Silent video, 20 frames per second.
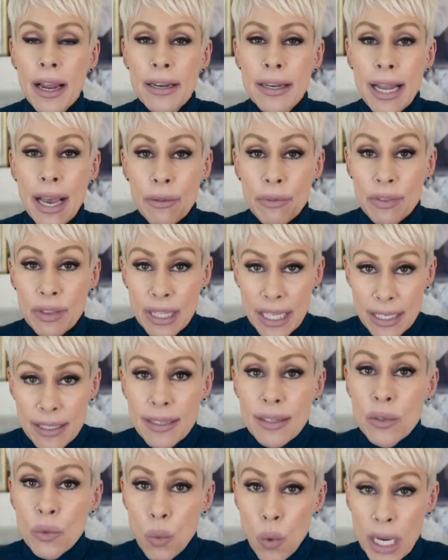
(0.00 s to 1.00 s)
Now,
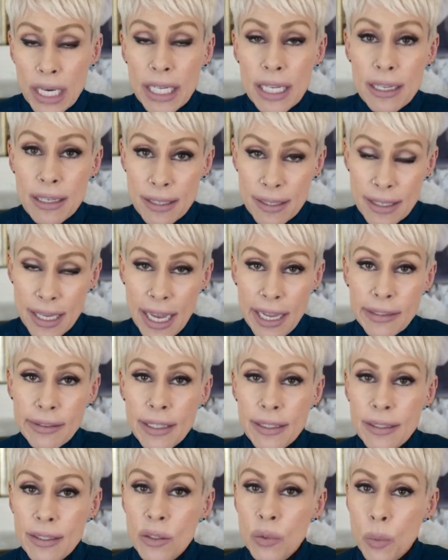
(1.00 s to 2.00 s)
this is what he's saying.
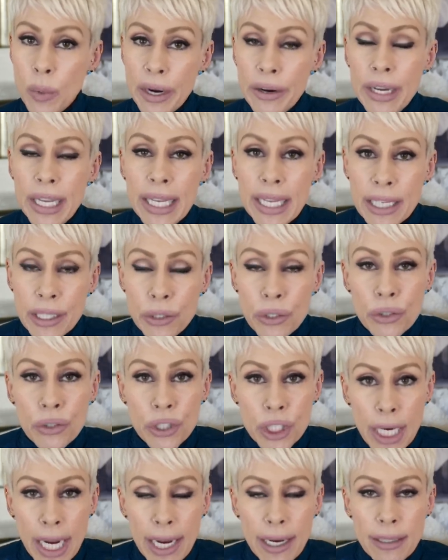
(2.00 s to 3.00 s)
This is where he
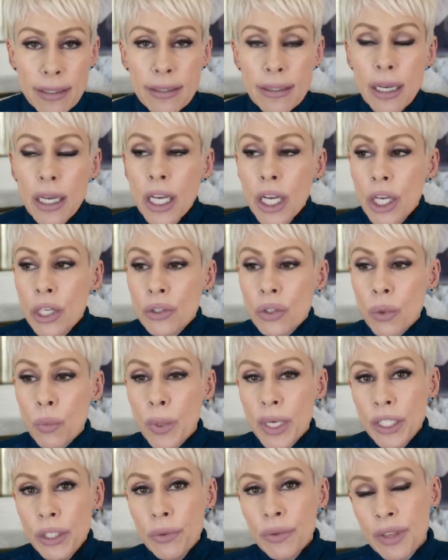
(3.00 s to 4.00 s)
interjects. So
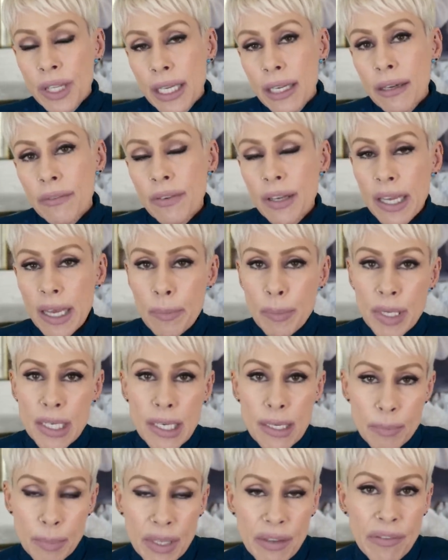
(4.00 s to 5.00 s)
when you think of a
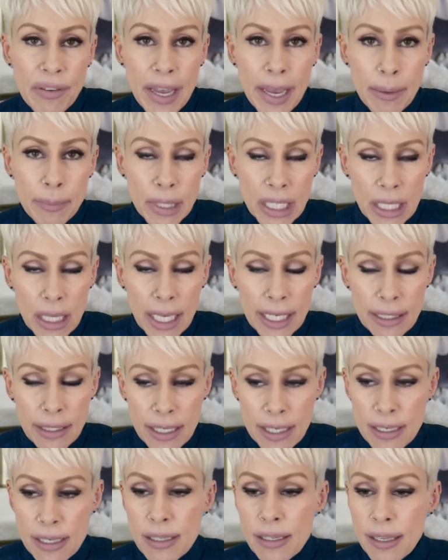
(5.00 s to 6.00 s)
hippy-dippy family like
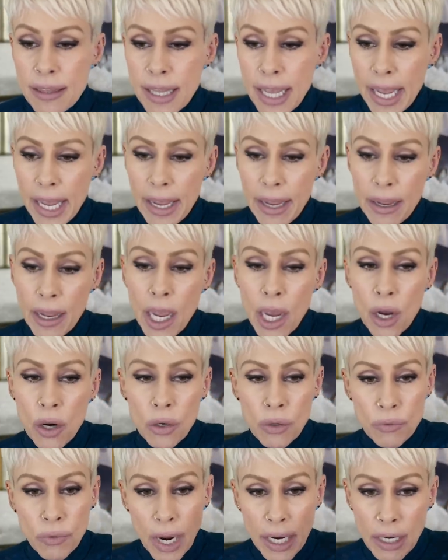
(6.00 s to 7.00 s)
this, and they
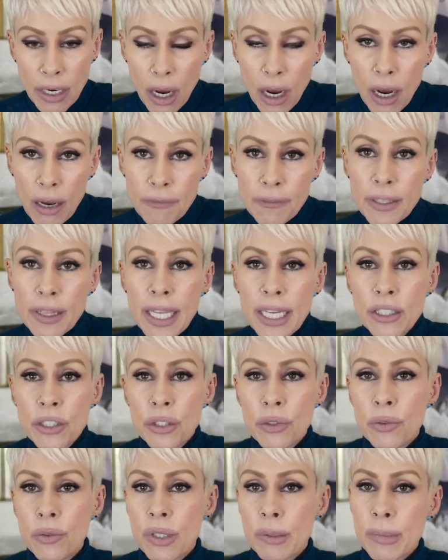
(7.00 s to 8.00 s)
run off and they
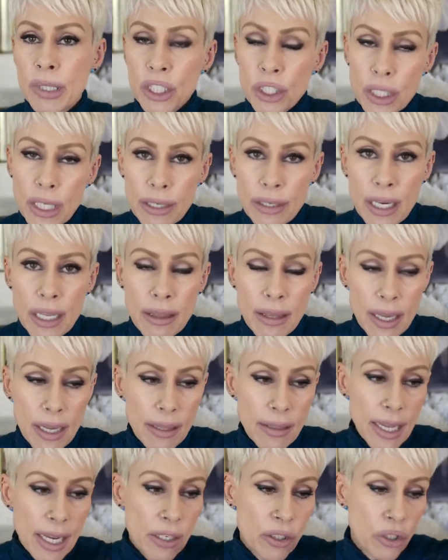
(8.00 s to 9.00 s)
do the missionary
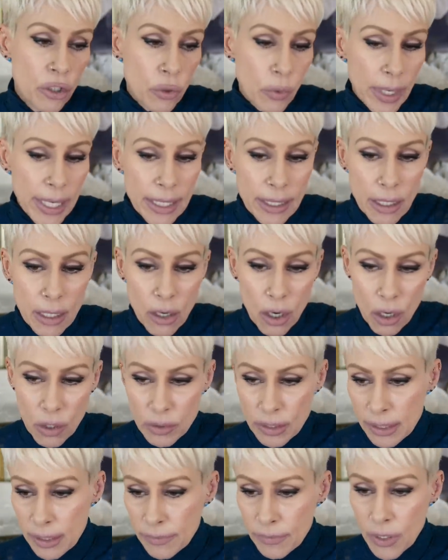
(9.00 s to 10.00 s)
thing, they join the
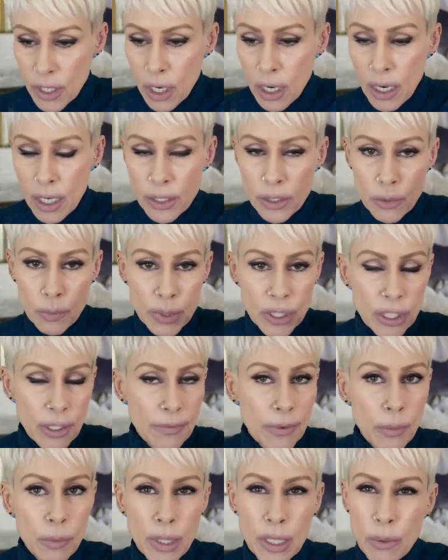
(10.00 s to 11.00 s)
cults of God or
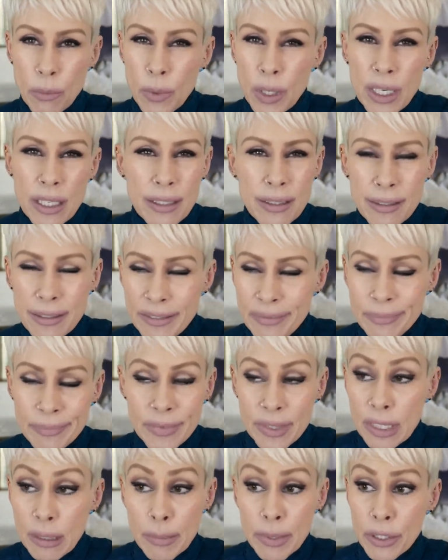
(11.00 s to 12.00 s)
whichever one it was,
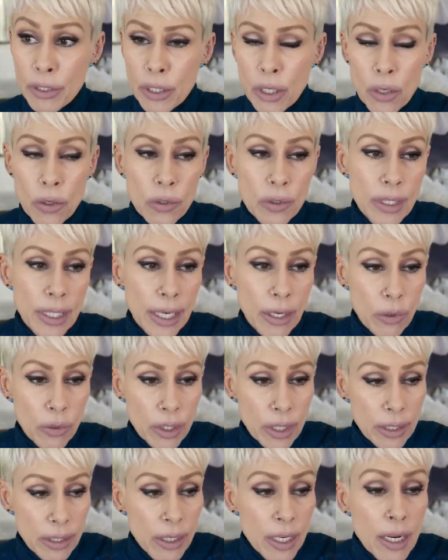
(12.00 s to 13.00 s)
some other cult, and they go
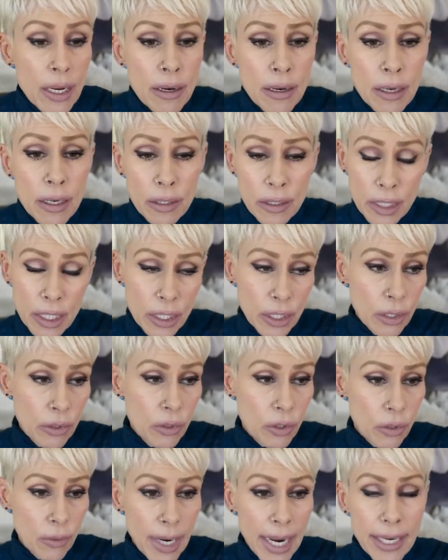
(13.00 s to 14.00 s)
to, you know,
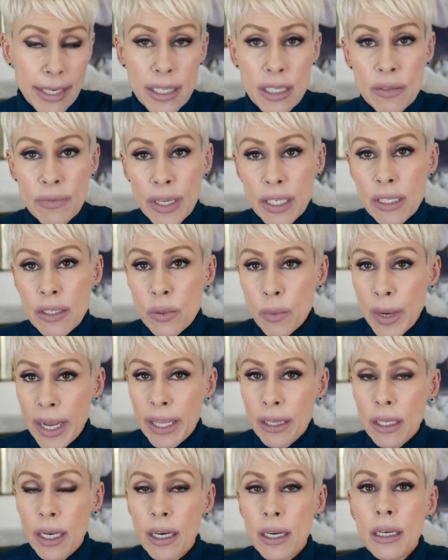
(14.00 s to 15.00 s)
Caracas,
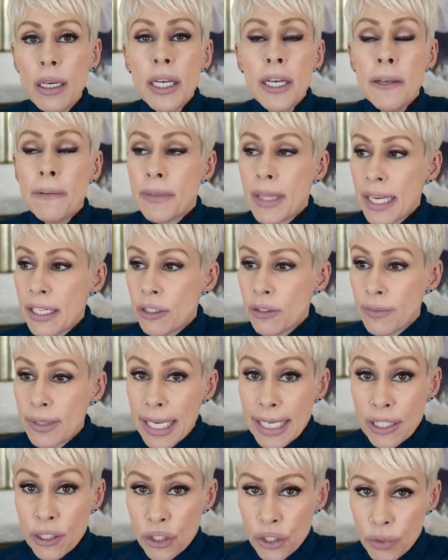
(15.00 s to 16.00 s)
Venezuela, they
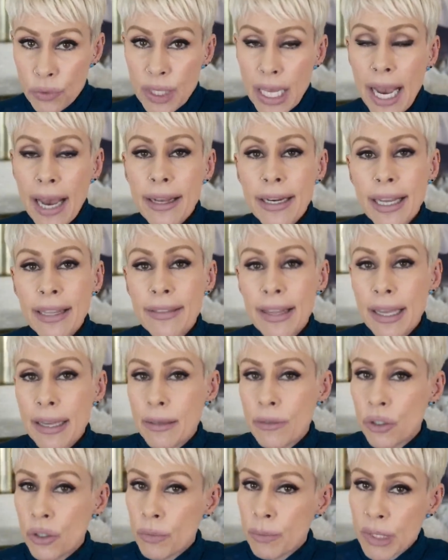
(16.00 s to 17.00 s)
do that and
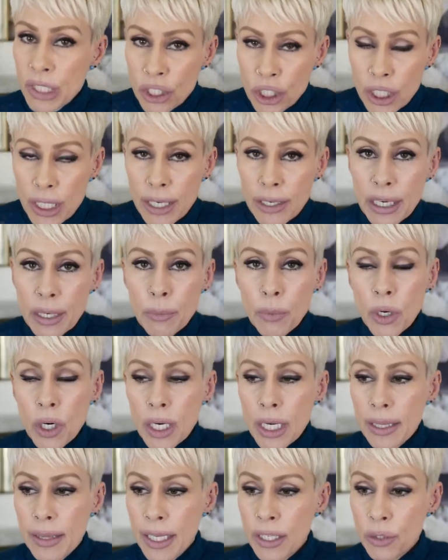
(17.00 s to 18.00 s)
they do missionary
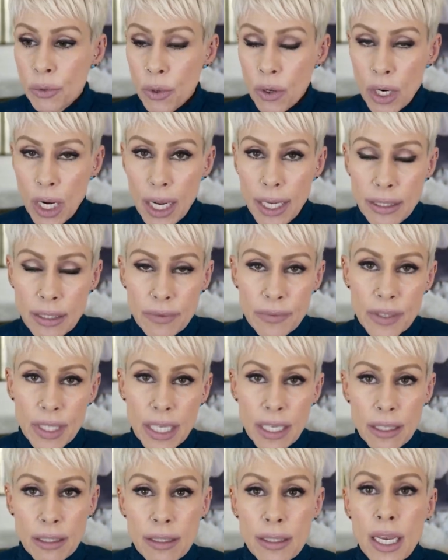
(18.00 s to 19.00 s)
work and they do all kinds of
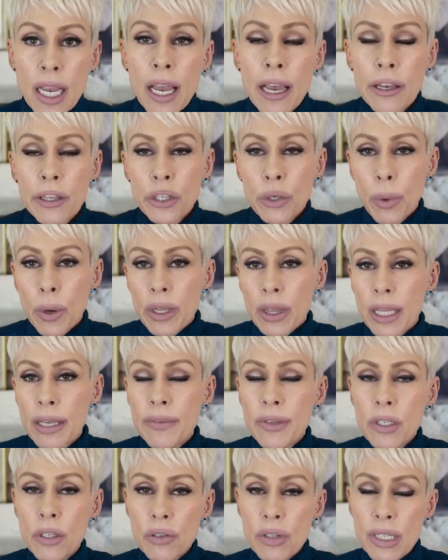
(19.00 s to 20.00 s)
things. You're
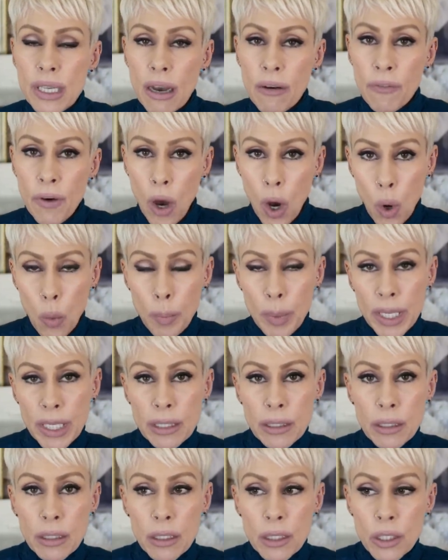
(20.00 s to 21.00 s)
leaving yourself
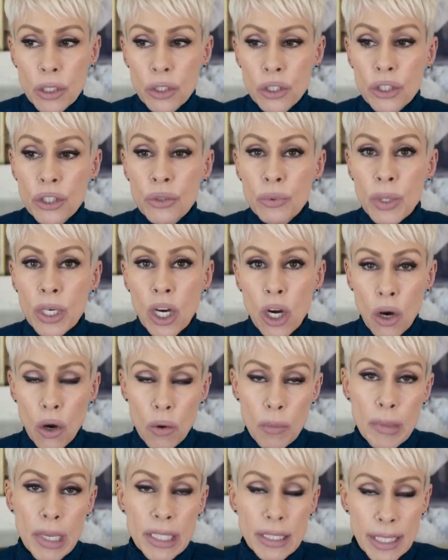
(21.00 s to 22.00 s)
open to a
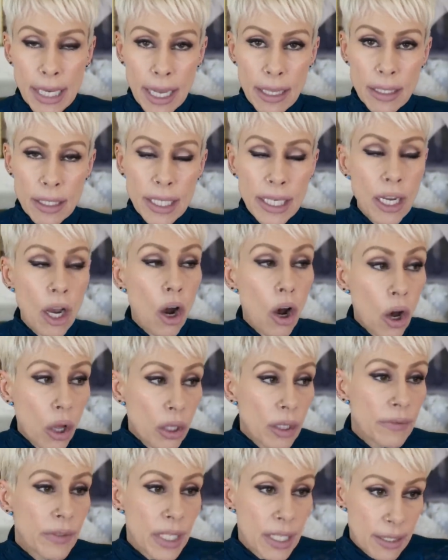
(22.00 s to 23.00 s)
cult mentality.
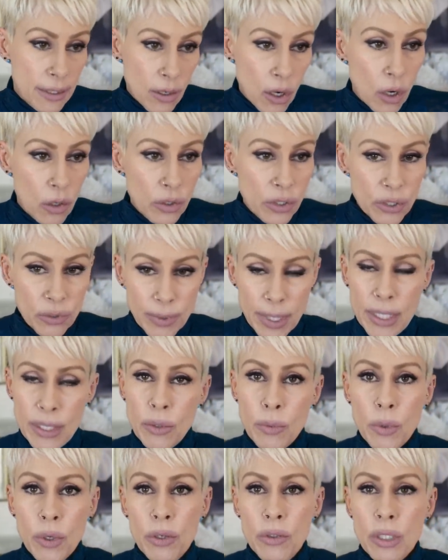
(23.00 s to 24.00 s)
All of these cults around
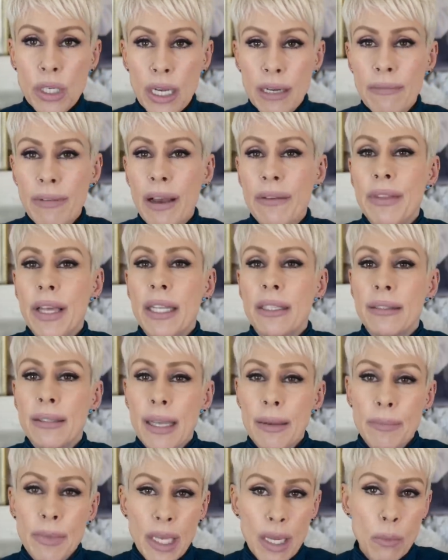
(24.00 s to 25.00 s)
the world kind of have that
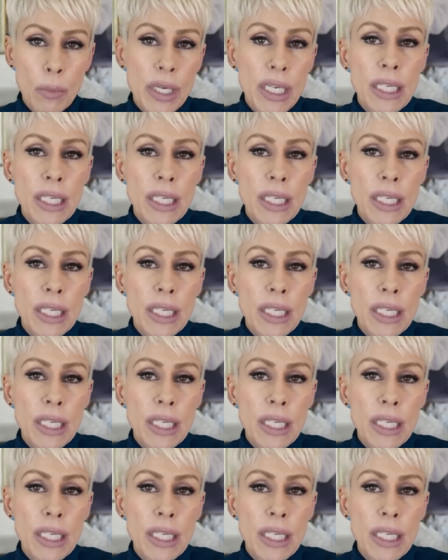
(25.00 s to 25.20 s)
same thing.